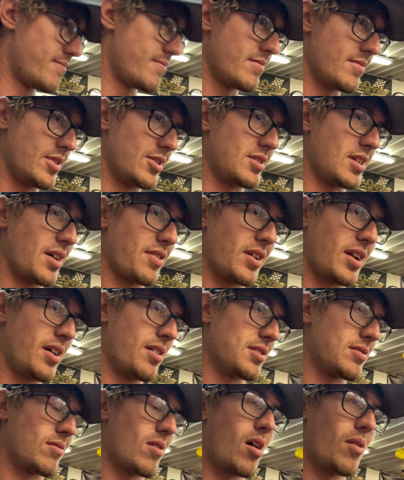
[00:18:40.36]
There's nothing
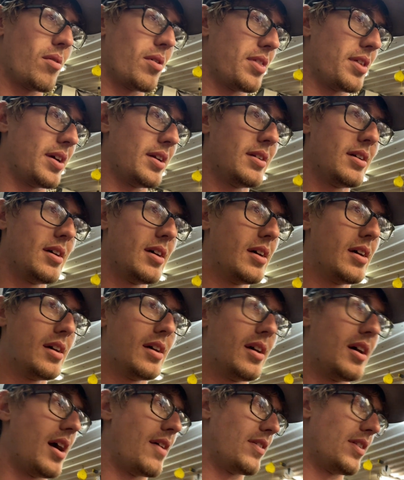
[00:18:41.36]
else wrong with it.
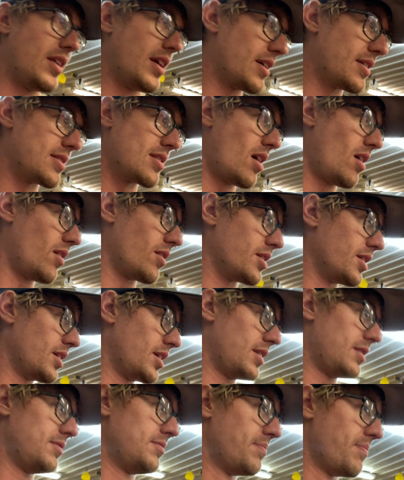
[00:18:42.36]
Everything is all
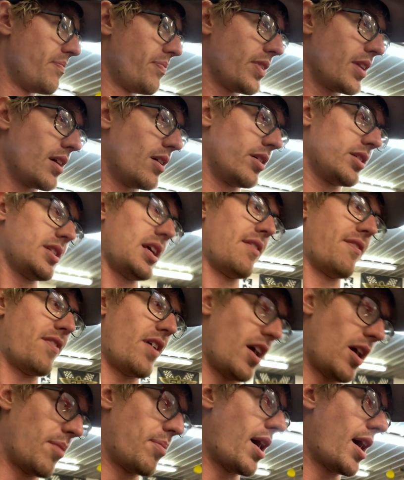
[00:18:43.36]
good. Hook that
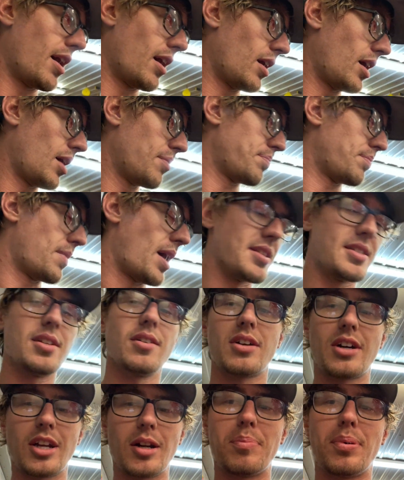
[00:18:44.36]
fire bottle up. I still
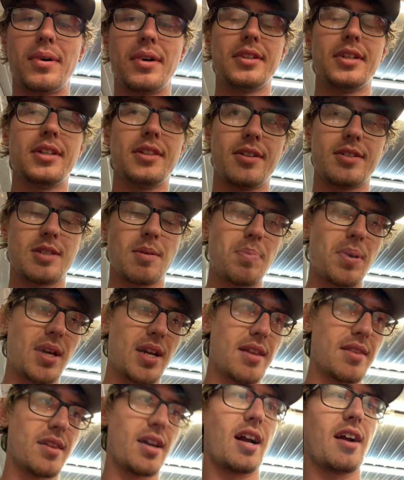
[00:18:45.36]
could have pulled it. There's a pin
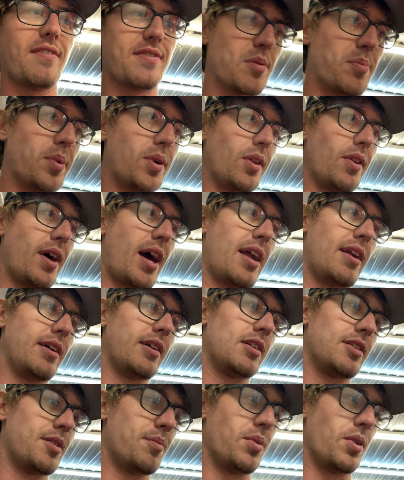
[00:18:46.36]
in there. If you pull that,
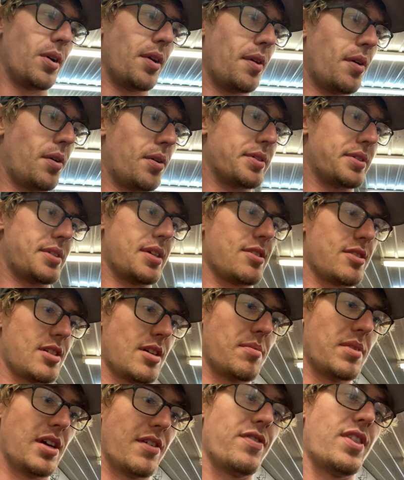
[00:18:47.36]
it'll deploy the whole
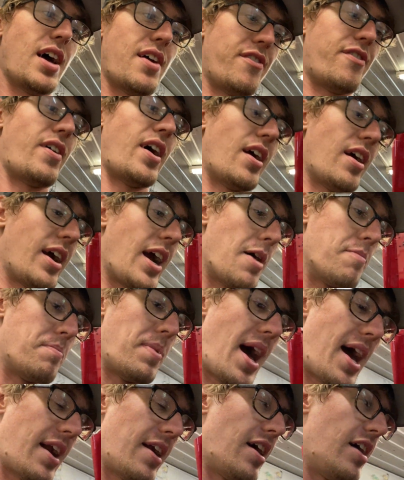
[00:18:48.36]
system if that fire got
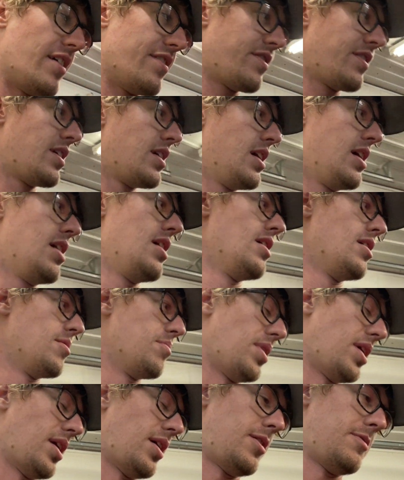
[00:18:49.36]
bad enough. But